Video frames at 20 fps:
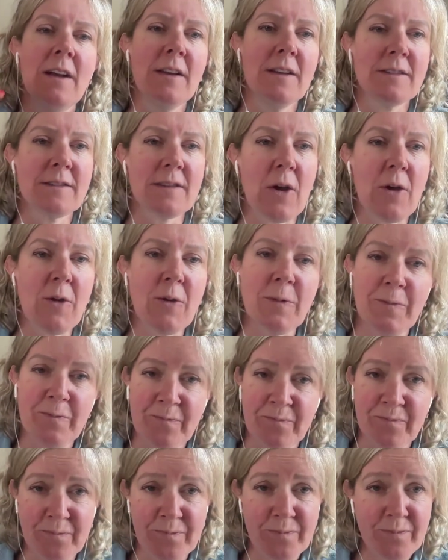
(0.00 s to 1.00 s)
So
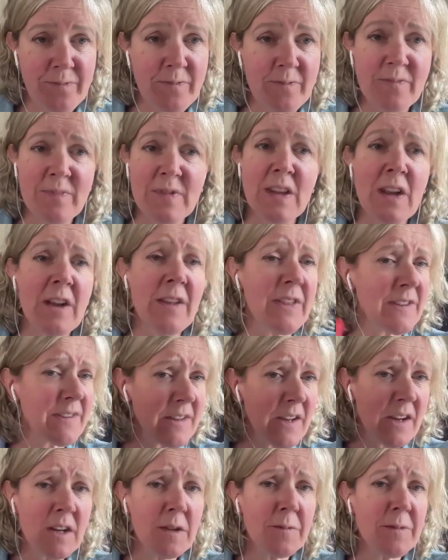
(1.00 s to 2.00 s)
the
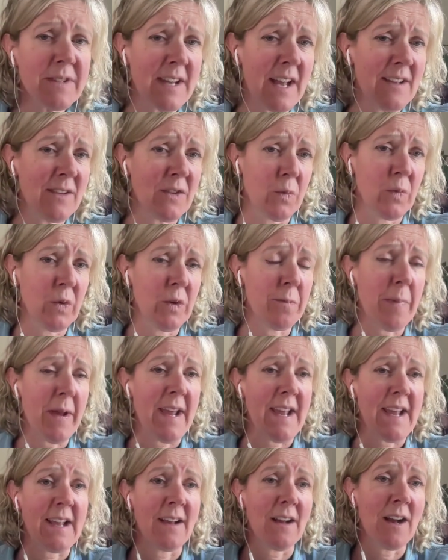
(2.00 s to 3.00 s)
circumstance would
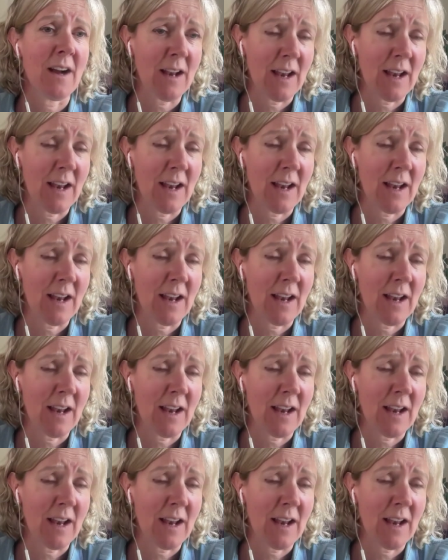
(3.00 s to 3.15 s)
be